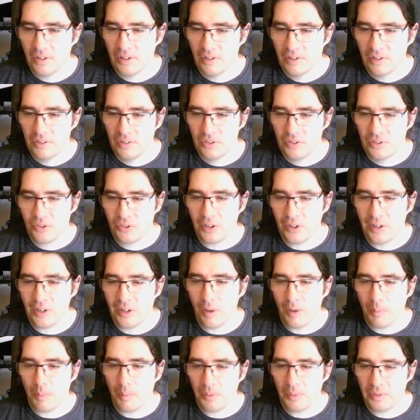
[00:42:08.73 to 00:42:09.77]
straight
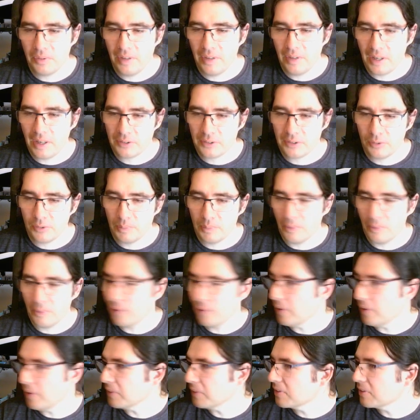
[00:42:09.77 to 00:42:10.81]
up with the actual
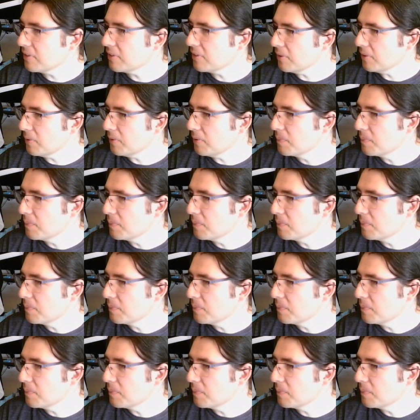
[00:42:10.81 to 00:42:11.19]
product. So,